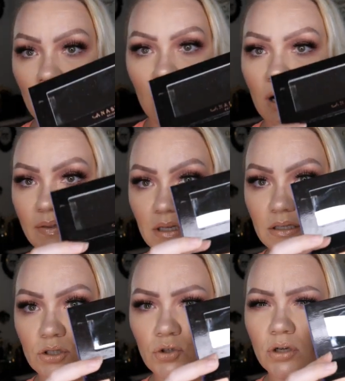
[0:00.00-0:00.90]
on
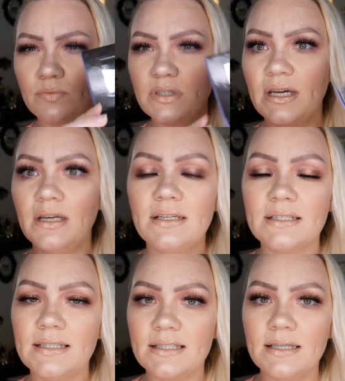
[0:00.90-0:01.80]
these, you know what I'm saying?
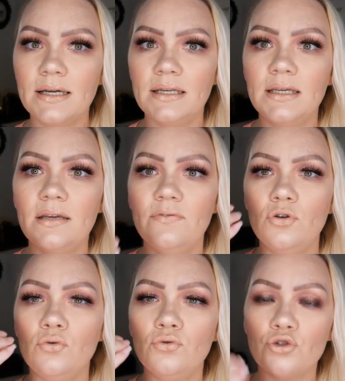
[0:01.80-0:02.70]
Because that's not going to give
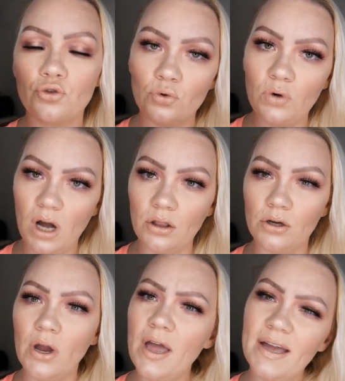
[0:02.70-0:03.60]
you true
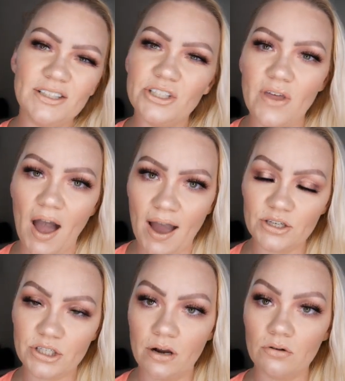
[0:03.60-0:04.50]
color to the
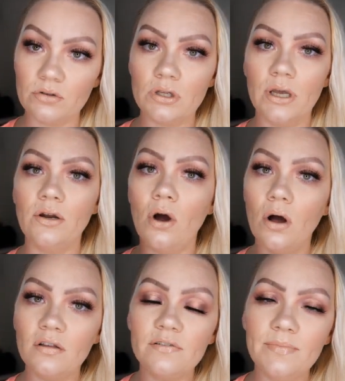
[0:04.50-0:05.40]
eyeshadows. In
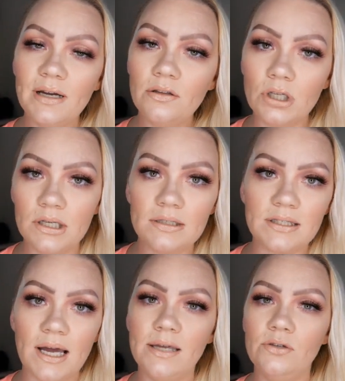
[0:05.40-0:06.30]
all of my
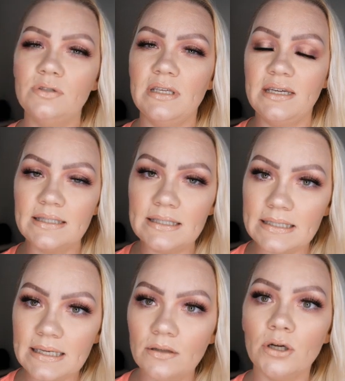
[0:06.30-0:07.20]
looks, I use the
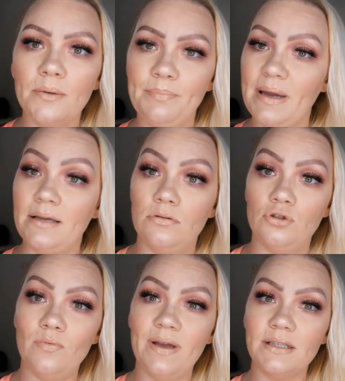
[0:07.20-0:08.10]
concealer base,
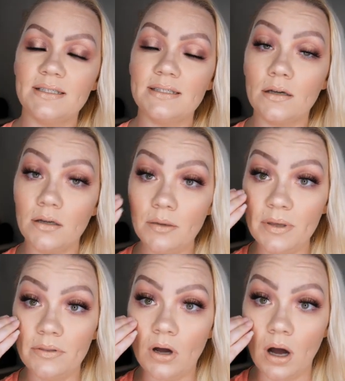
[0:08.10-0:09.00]
which means it's going to
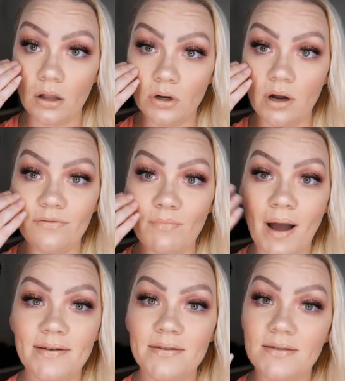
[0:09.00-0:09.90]
be the color of
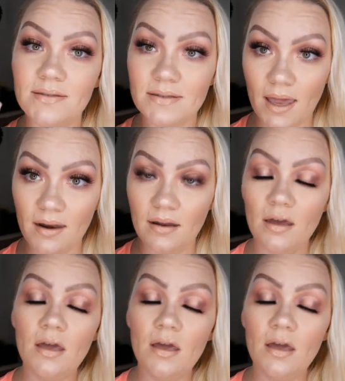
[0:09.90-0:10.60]
my skin